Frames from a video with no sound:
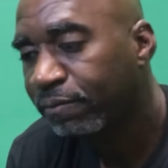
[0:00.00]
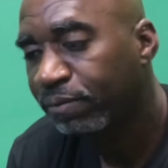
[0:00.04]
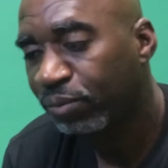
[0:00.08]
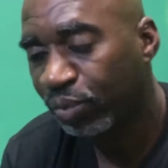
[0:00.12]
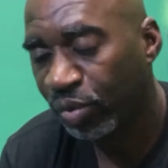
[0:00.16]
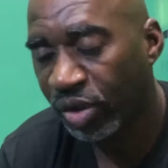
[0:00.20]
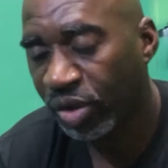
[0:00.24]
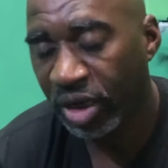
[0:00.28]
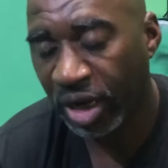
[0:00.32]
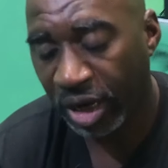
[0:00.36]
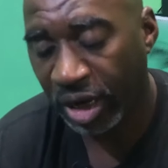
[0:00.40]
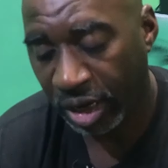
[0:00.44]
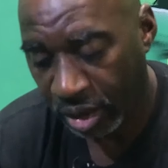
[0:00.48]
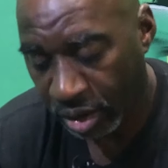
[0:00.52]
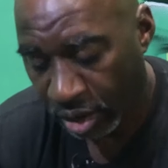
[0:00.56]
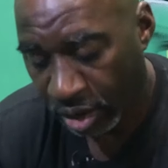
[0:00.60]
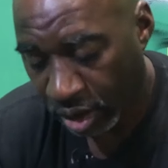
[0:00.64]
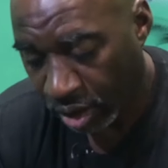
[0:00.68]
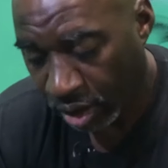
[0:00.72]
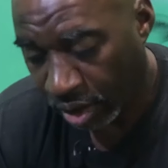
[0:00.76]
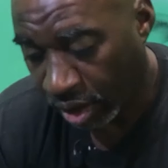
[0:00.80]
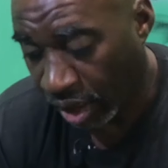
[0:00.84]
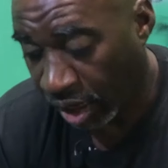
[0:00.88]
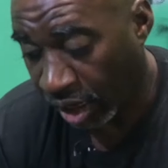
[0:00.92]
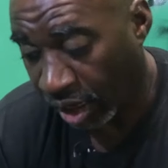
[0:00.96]
on it though.
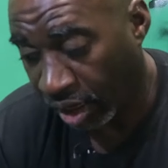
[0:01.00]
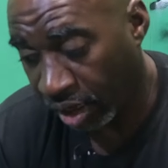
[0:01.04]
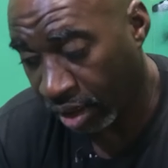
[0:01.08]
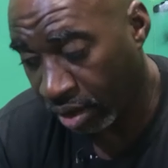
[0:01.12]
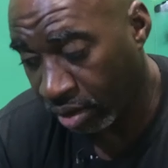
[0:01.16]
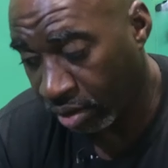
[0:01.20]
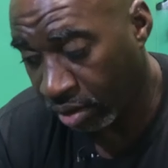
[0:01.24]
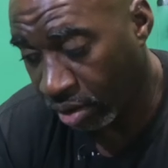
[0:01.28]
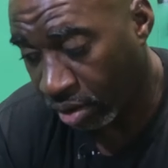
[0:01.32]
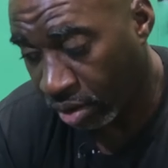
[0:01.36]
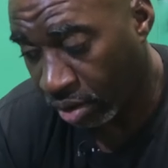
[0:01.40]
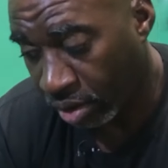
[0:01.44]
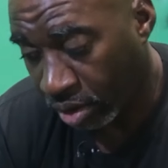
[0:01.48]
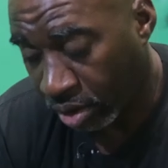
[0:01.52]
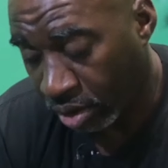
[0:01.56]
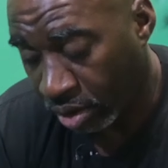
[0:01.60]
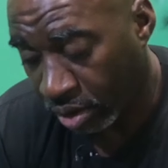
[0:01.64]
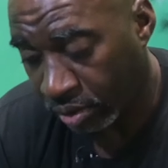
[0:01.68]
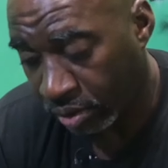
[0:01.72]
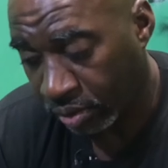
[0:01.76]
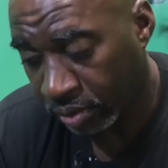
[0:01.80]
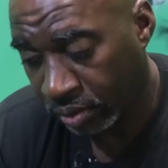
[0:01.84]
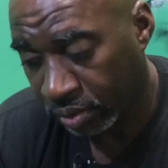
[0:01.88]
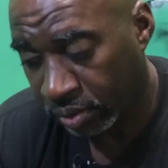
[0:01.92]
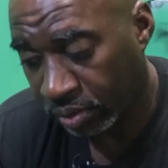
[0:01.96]
Yeah, and
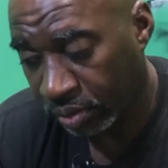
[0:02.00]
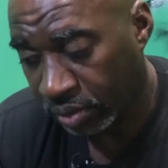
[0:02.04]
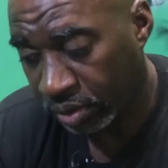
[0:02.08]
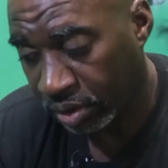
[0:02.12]
uh,